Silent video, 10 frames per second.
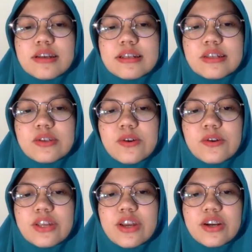So
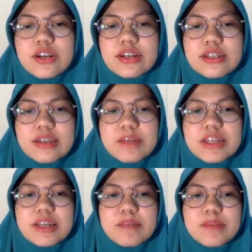there are some
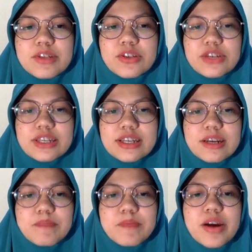examples on the
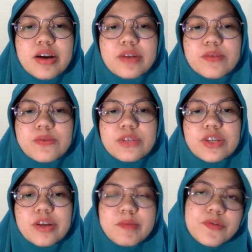setup part which
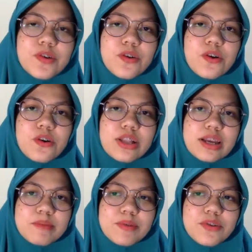are before all
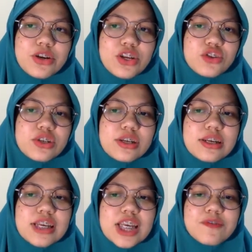and before each.
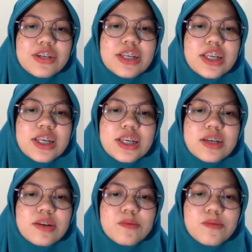Even the key
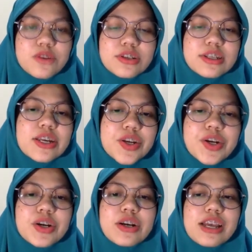words
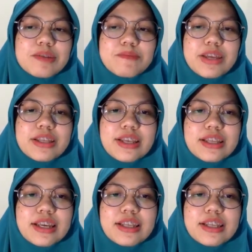here explain that it